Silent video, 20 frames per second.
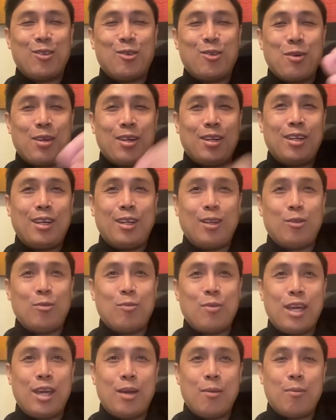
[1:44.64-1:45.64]
we need
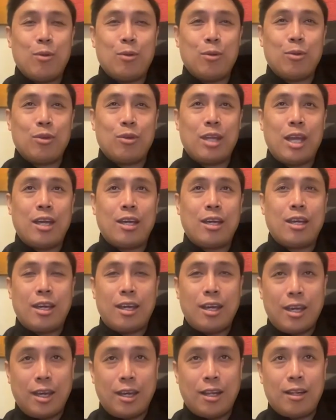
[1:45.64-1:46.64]
to be able to take
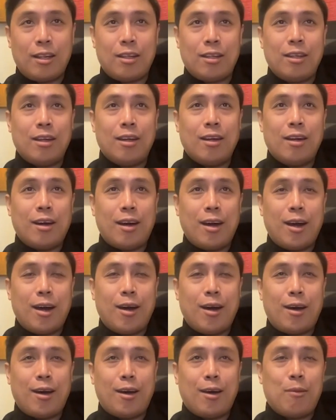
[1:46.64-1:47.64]
in
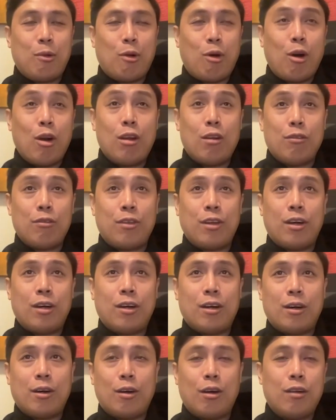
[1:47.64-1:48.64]
all of
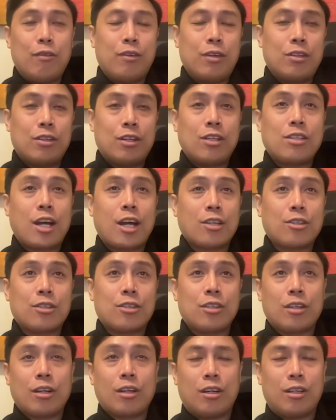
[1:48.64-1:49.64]
the
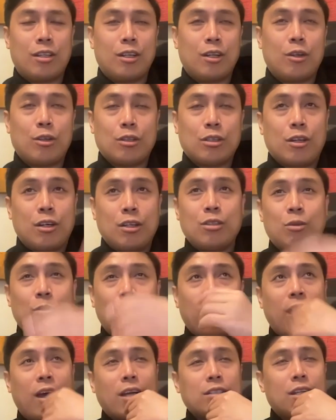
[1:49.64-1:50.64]
transactions that are needed? Because the reason
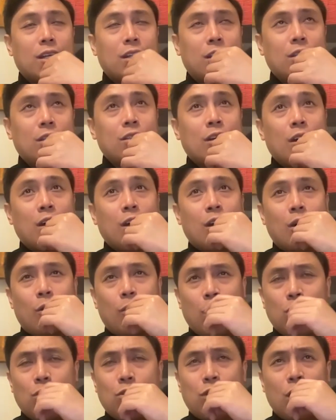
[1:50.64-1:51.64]
why I ask that is
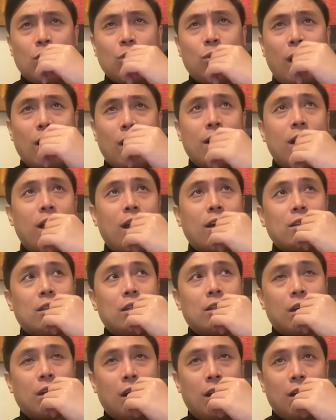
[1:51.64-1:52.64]
when you try to analyze
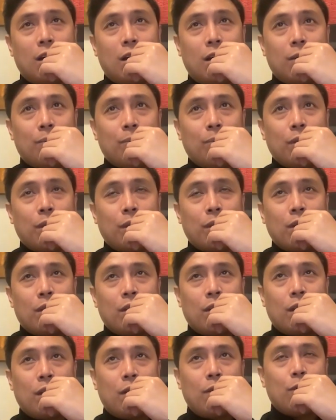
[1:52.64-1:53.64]
it,
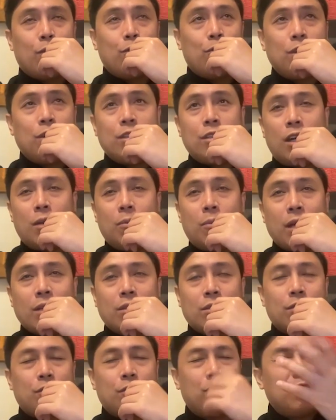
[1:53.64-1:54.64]
Visa and
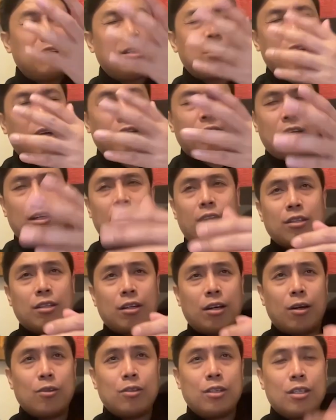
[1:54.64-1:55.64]
Visa, I think, has
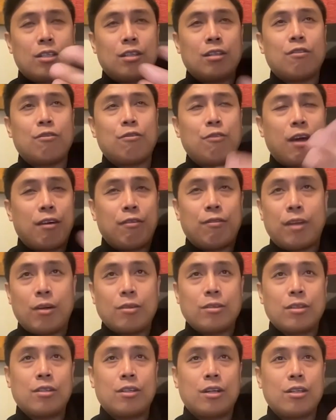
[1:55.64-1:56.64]
around
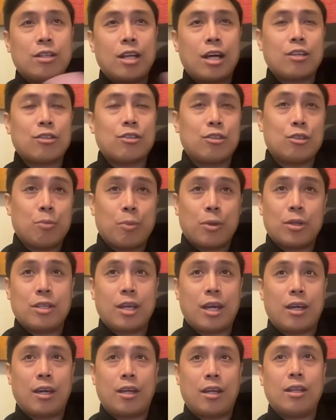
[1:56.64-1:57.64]
65,000 transactions per
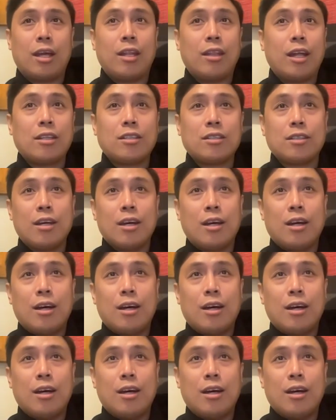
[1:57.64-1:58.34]
second, and that's